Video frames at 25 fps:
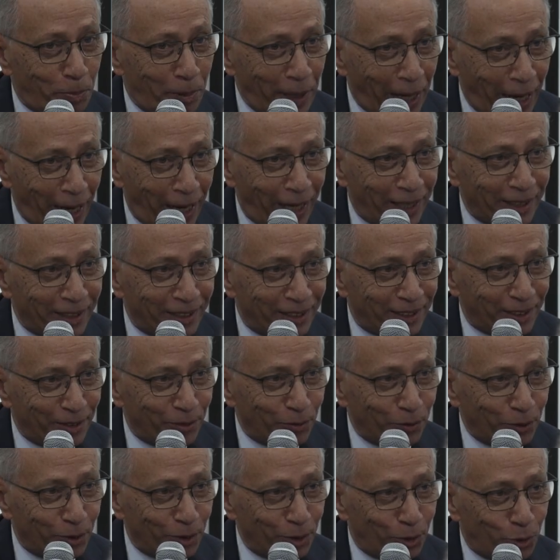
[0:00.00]
planned
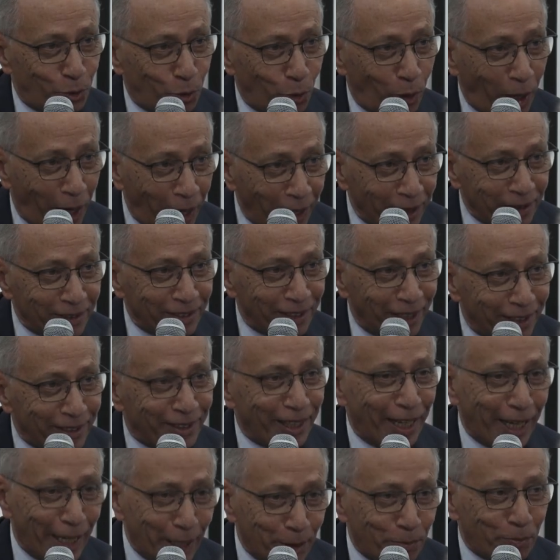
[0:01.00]
to end
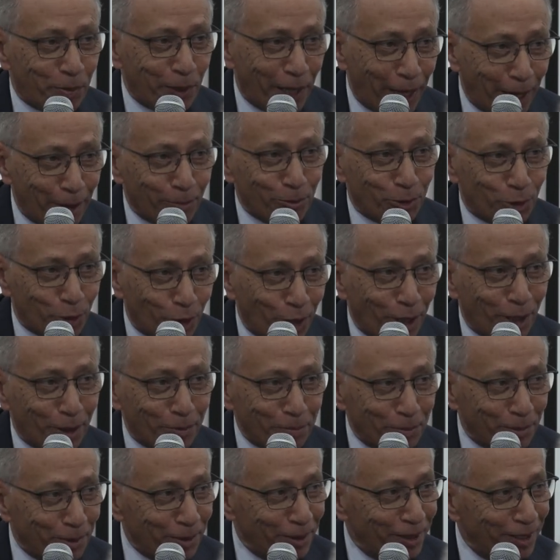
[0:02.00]
at 8 p.m. sharp.
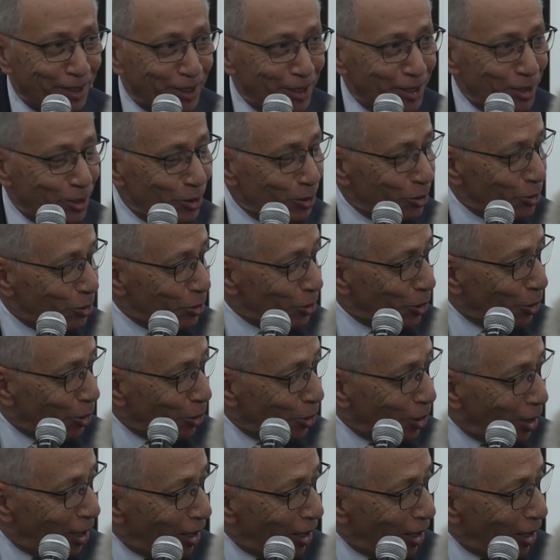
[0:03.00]
So